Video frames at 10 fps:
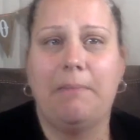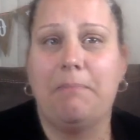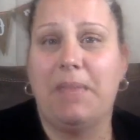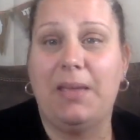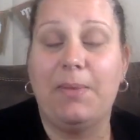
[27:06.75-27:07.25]

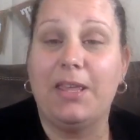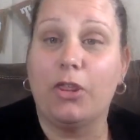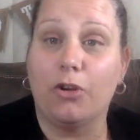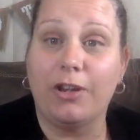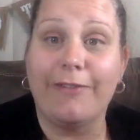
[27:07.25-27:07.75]
maybe
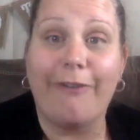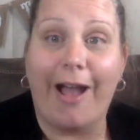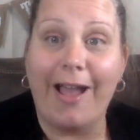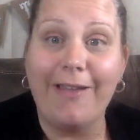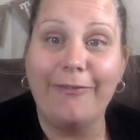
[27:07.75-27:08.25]

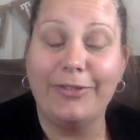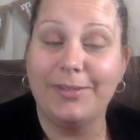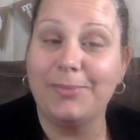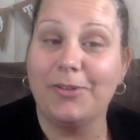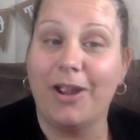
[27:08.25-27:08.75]
35
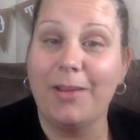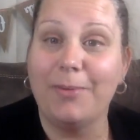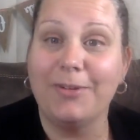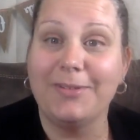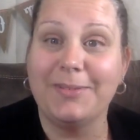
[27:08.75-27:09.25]

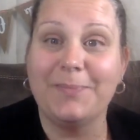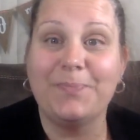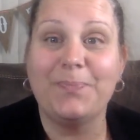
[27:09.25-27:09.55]
subscribers.